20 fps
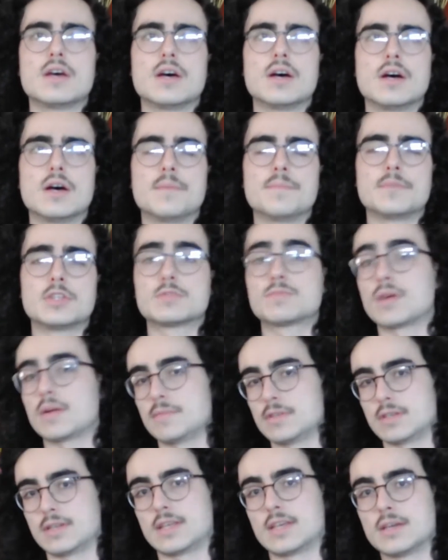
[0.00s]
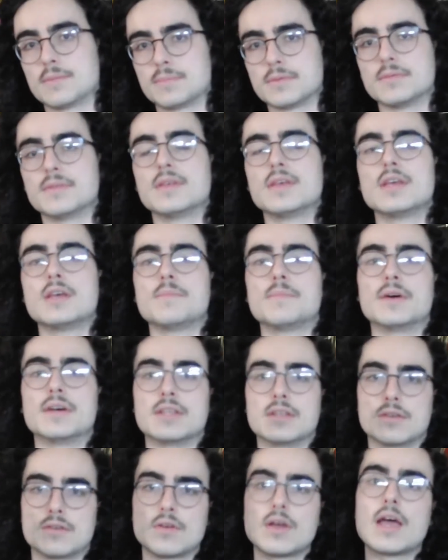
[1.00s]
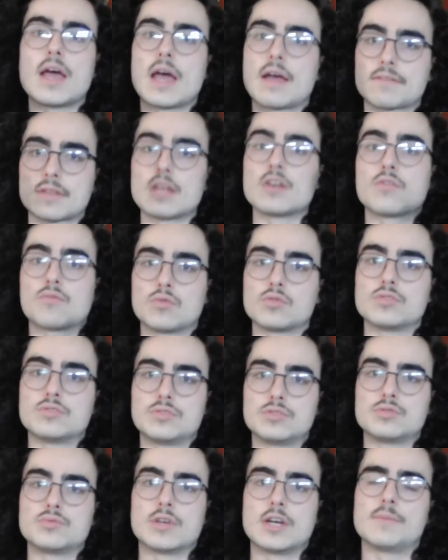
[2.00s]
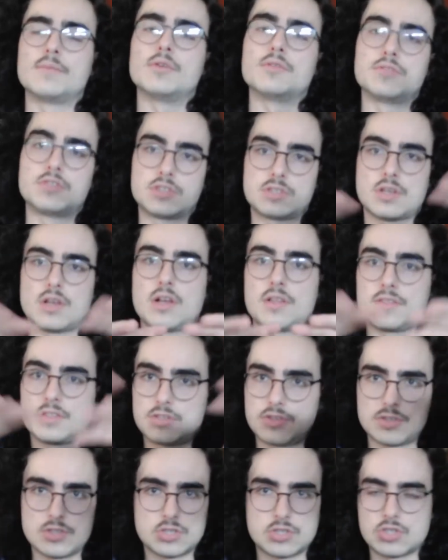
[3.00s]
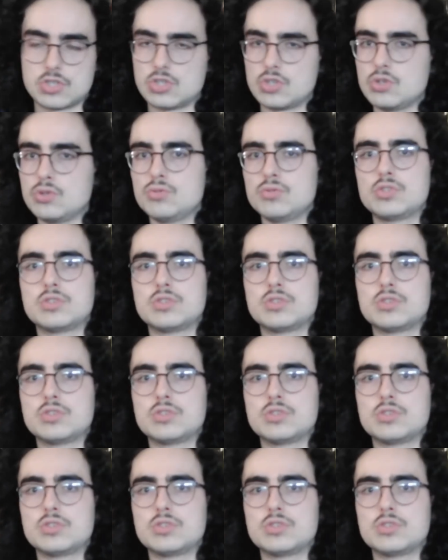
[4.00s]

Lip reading: This probably didn't happen, but at the end of World War II, Rabo saw this just huge,